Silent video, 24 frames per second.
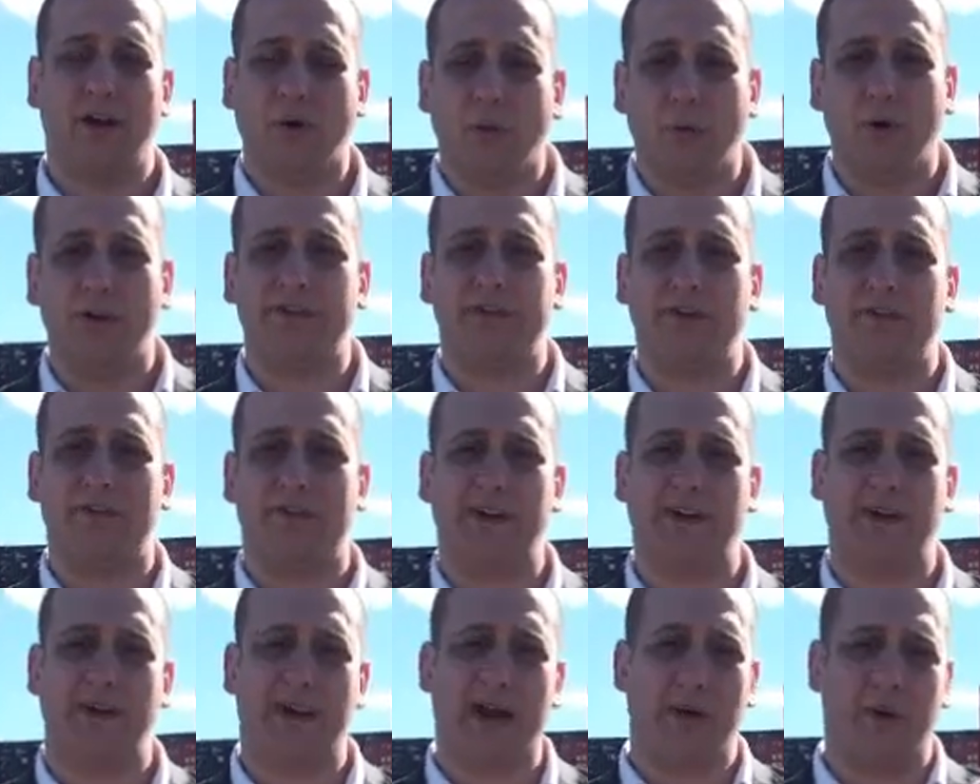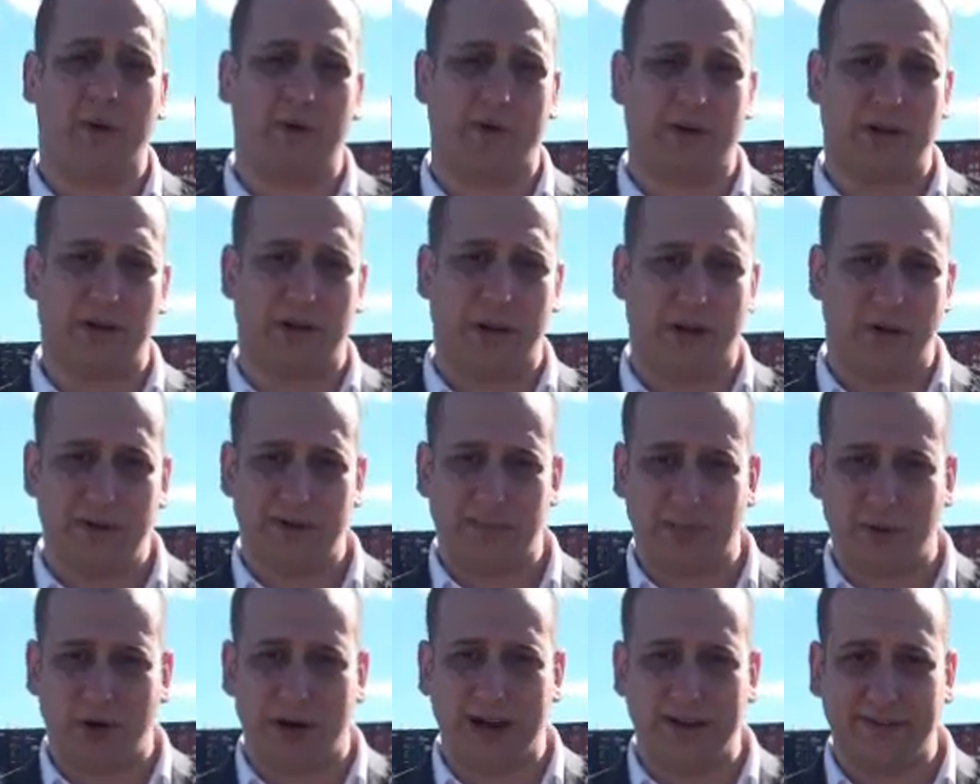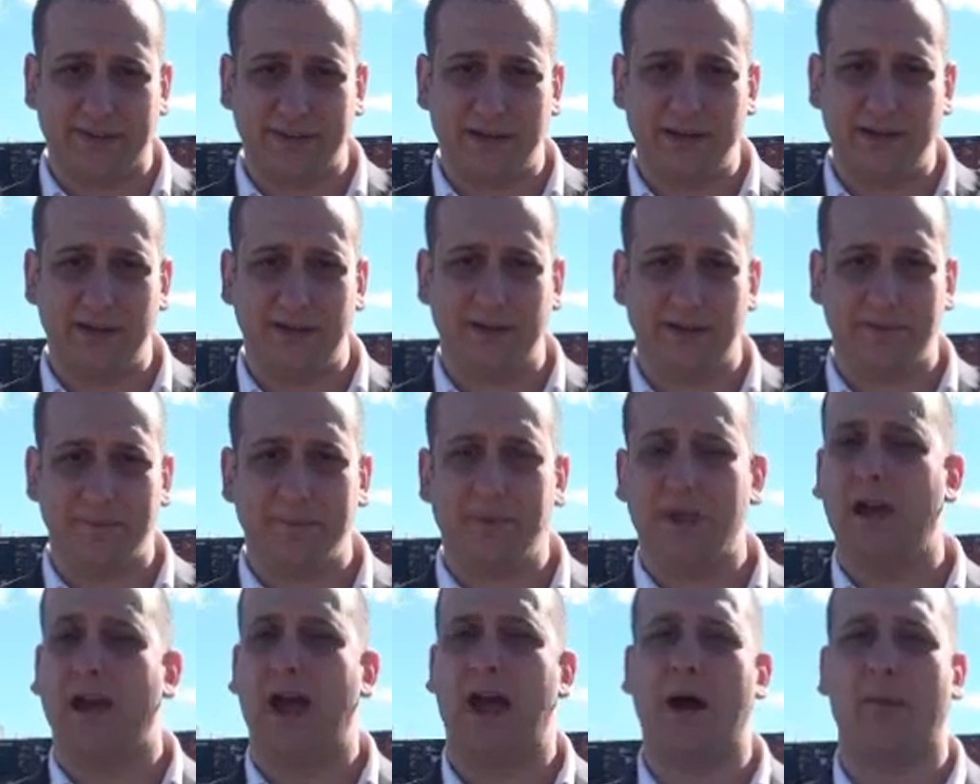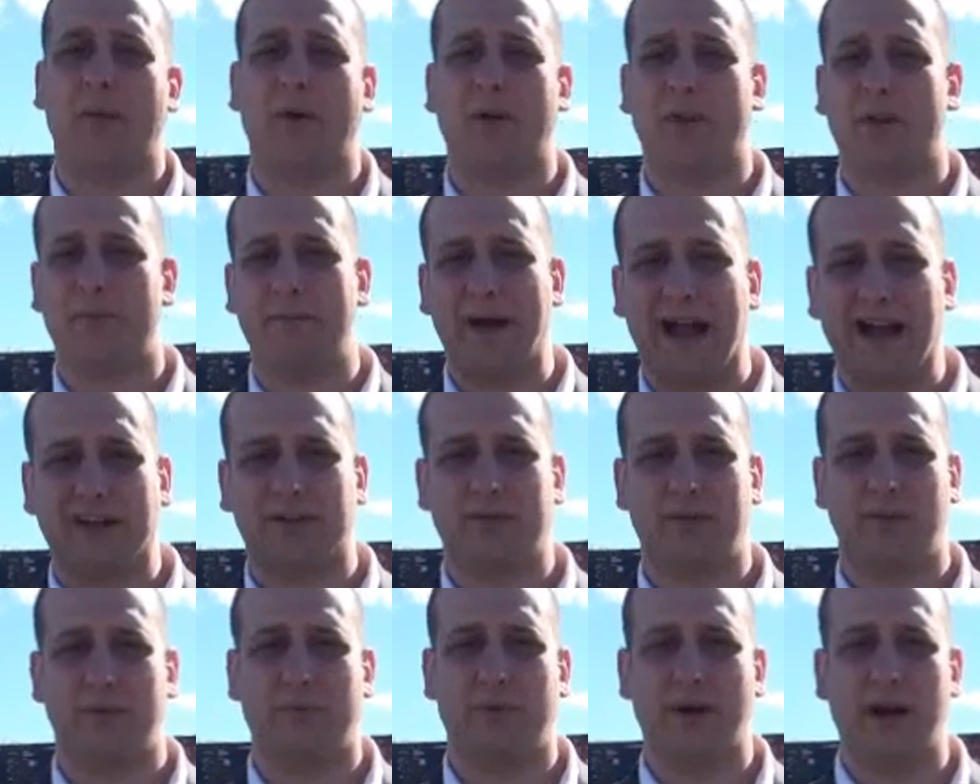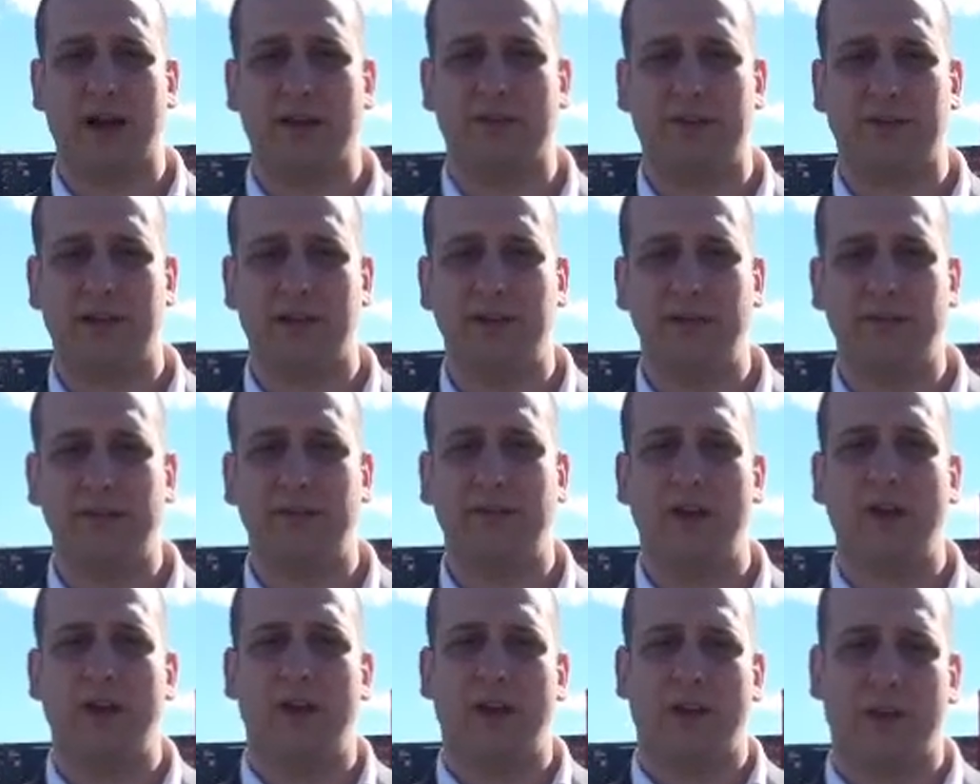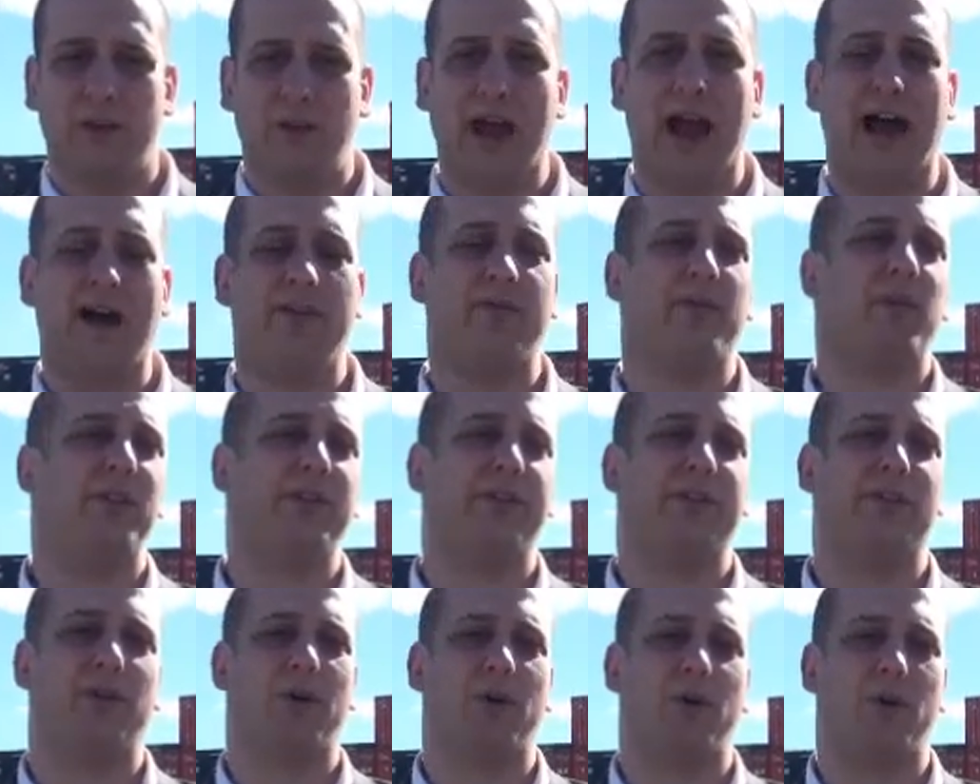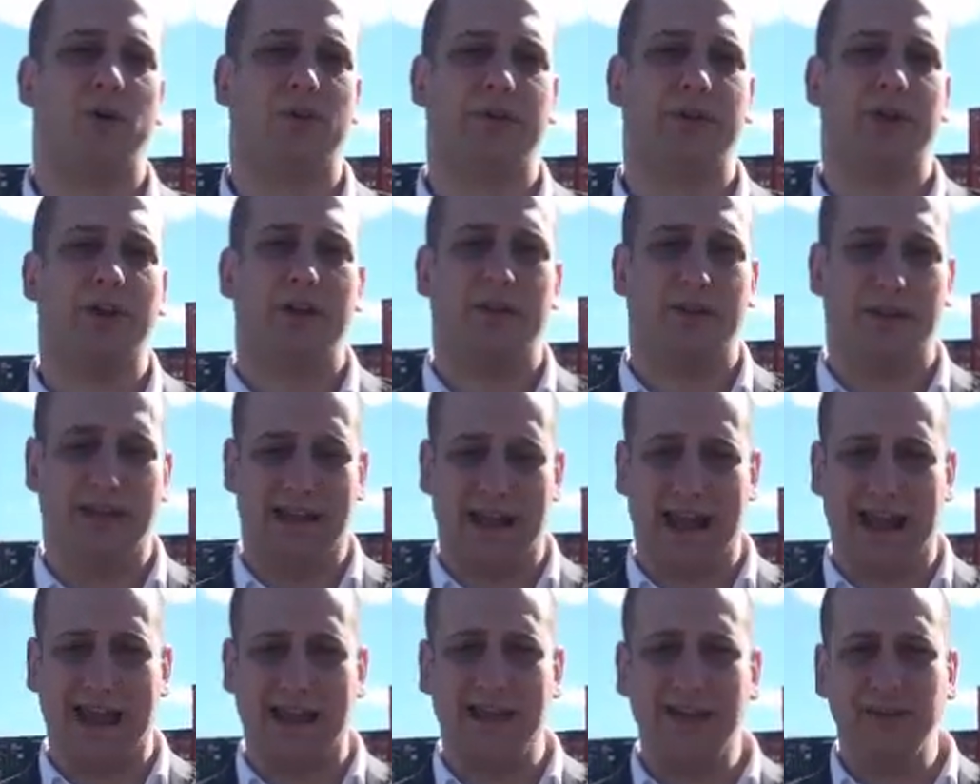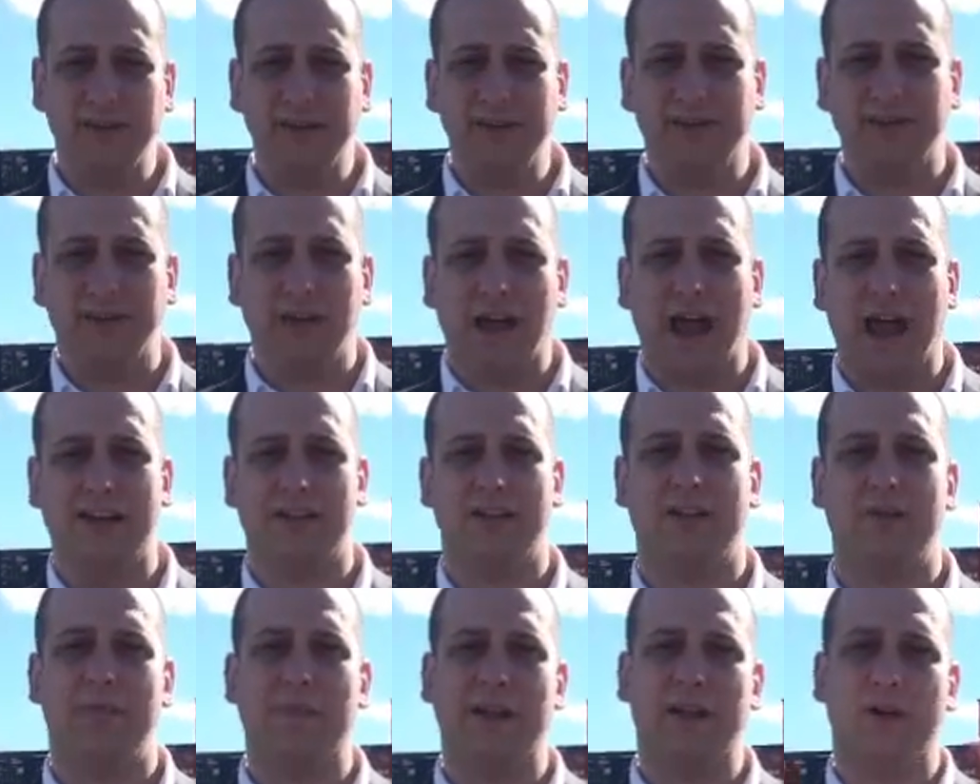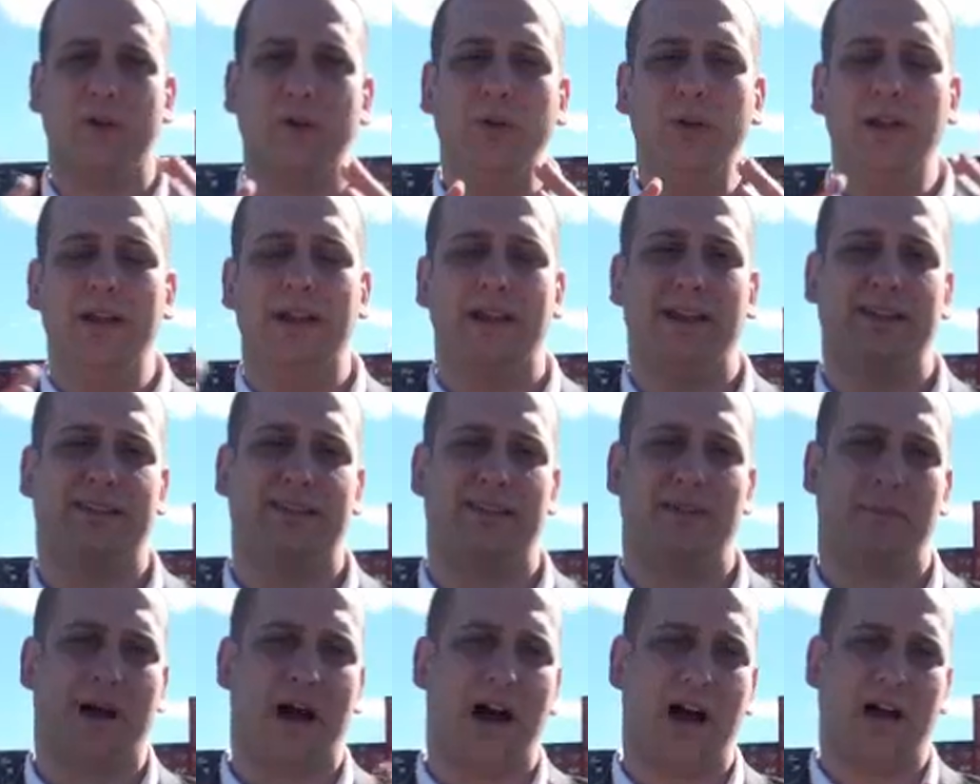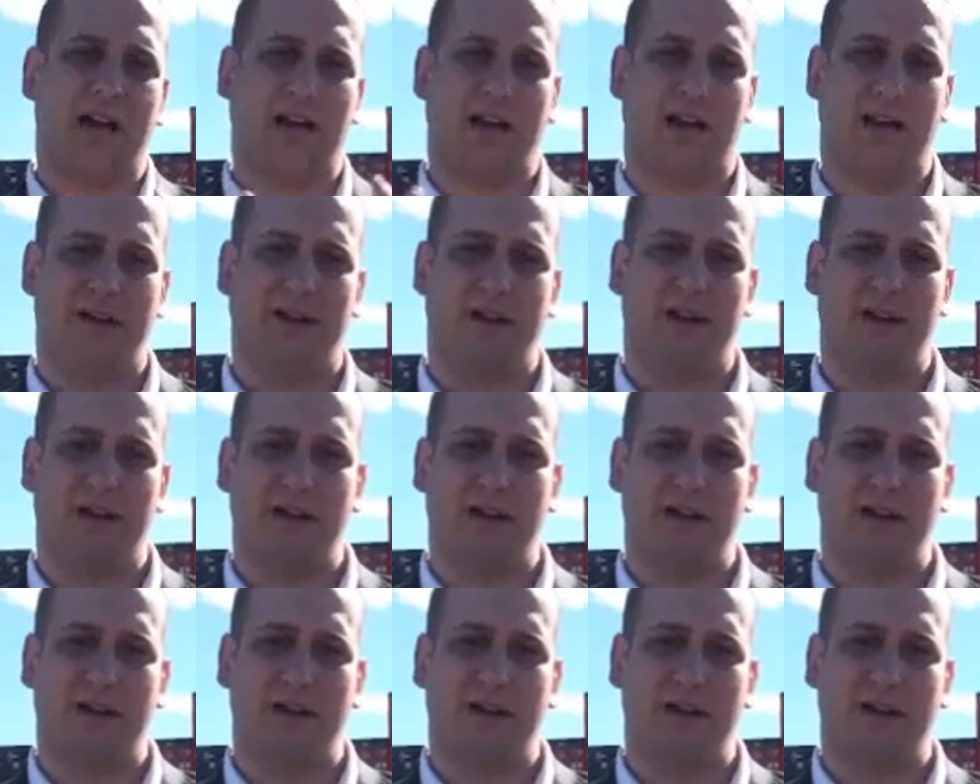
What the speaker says: Once you figure out what the lowest price is and what the maximum price is, you have what's called the ends, and in the middle is the market.